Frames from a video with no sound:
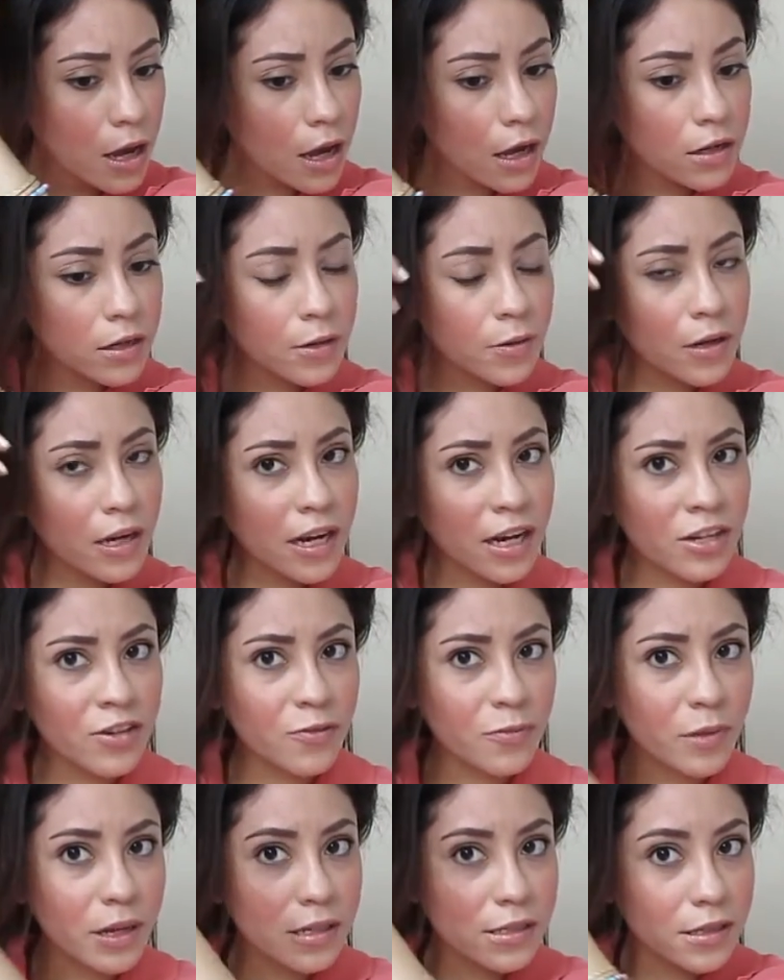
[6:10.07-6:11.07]
and it kind of
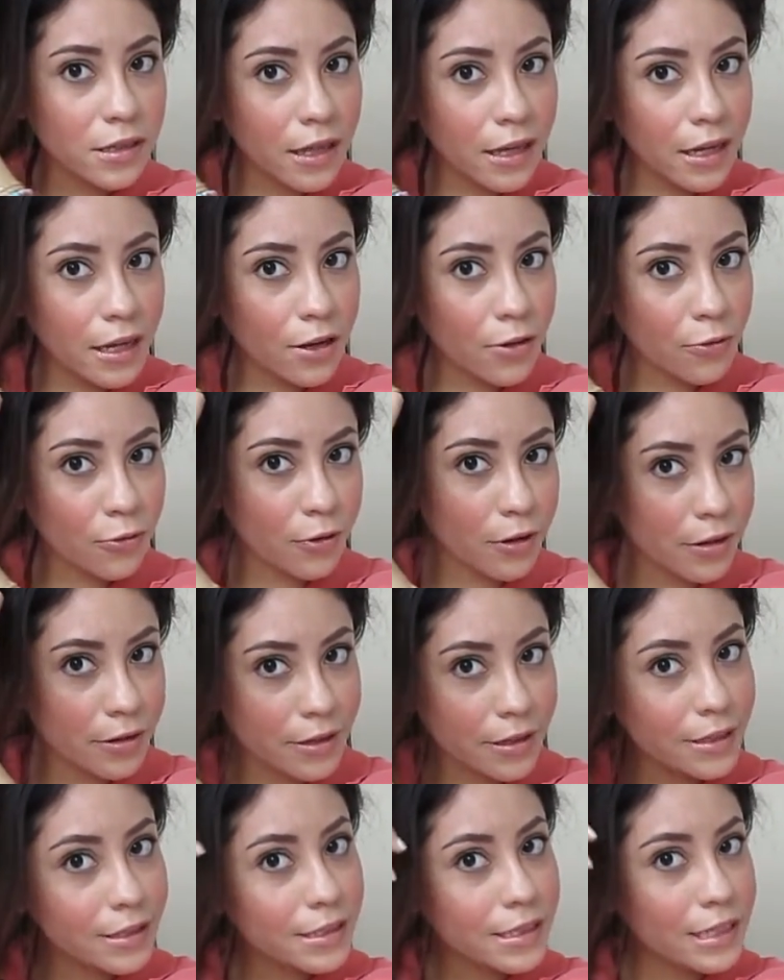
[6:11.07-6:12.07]
makes like a
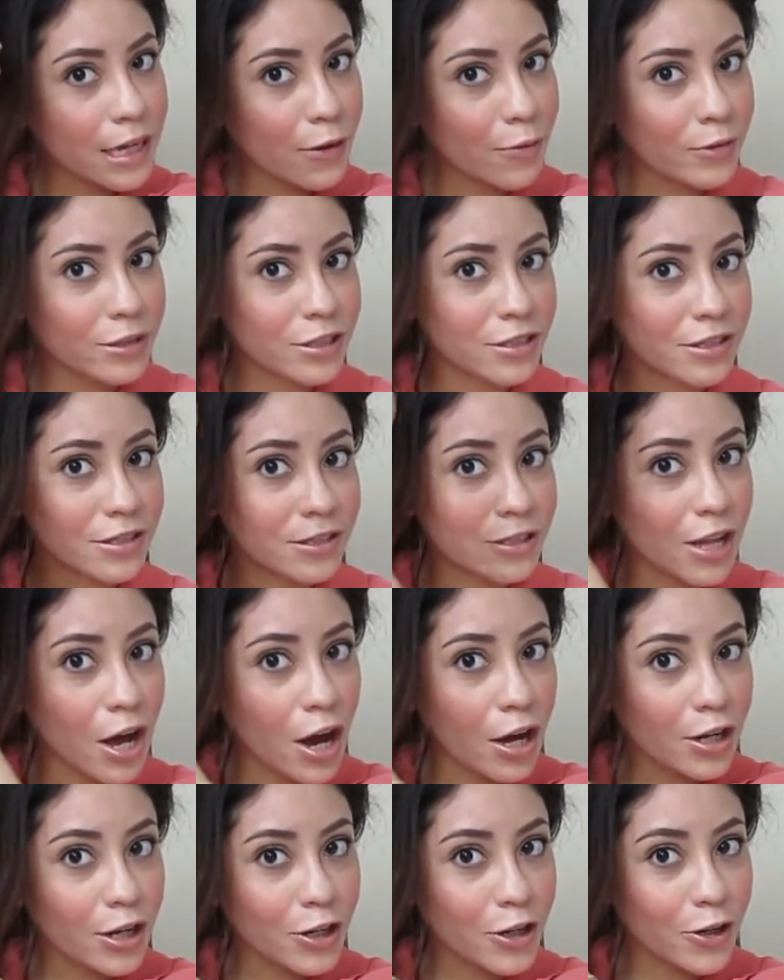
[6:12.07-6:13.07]
crickling sound which is
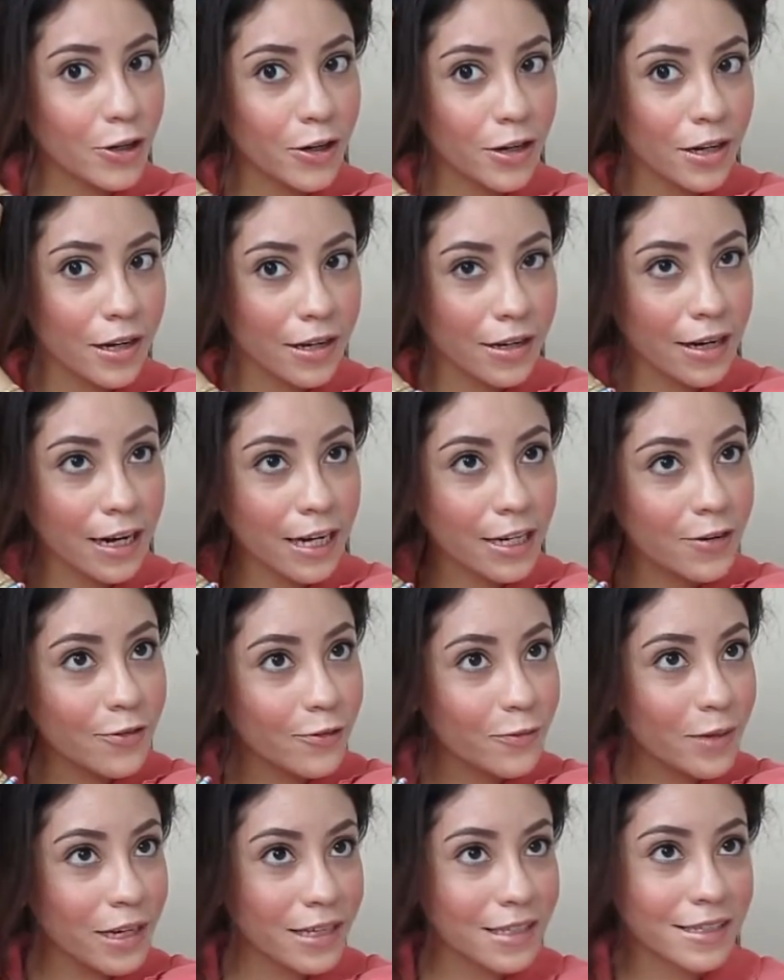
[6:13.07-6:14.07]
not good it kind
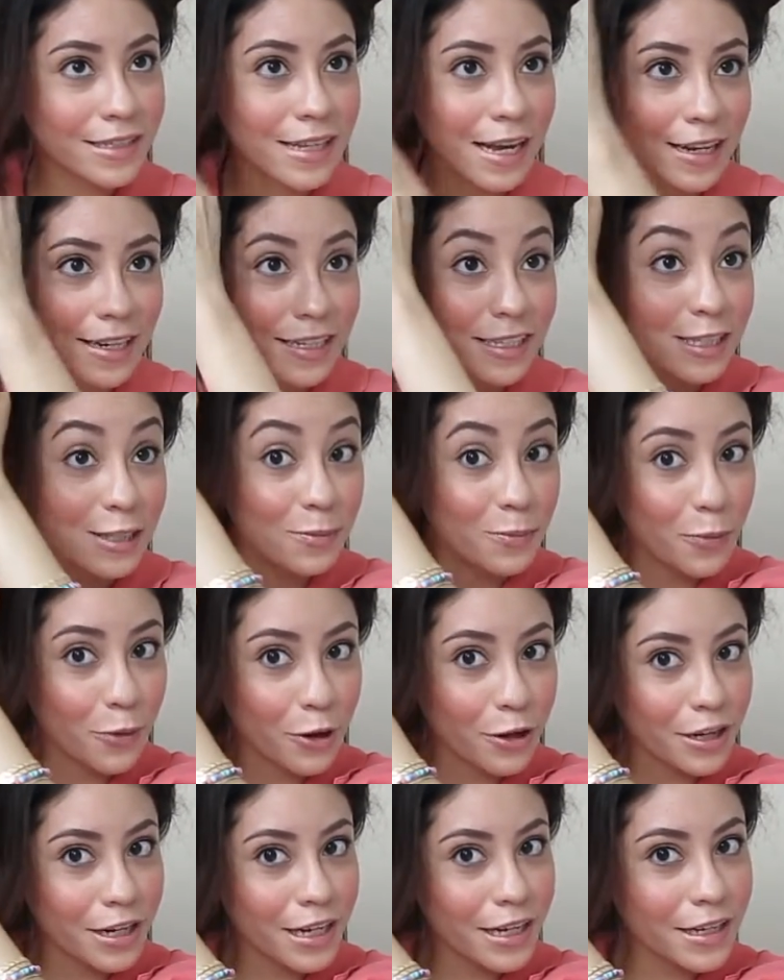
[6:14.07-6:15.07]
of means that it's
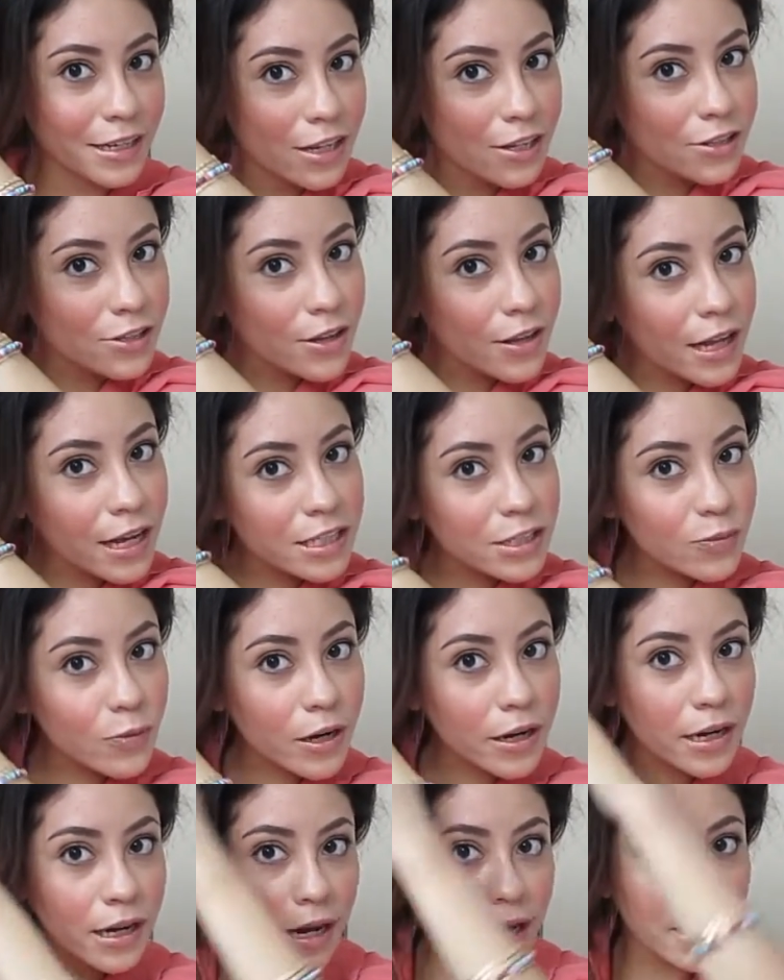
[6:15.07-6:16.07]
burning so that's
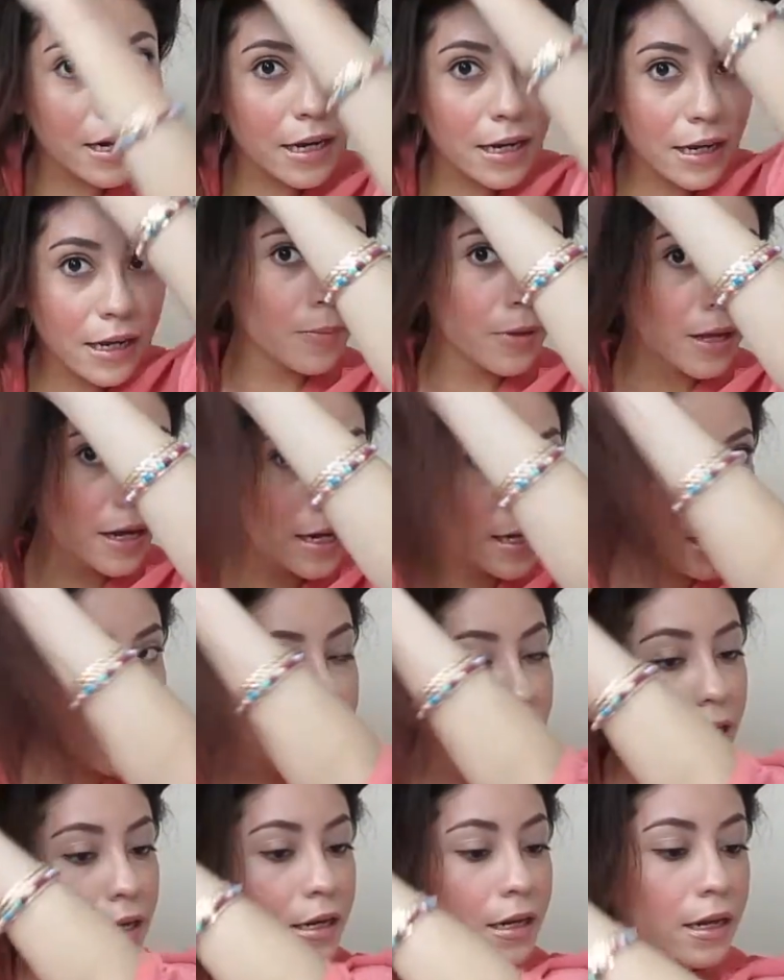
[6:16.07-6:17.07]
why I apply
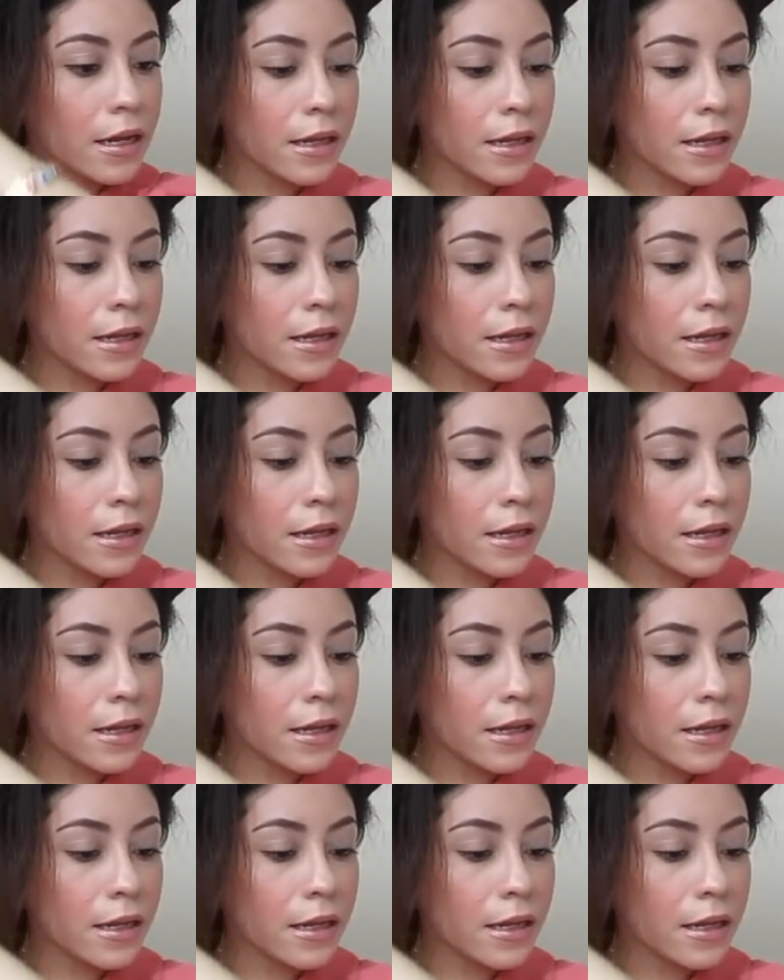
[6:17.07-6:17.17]
heat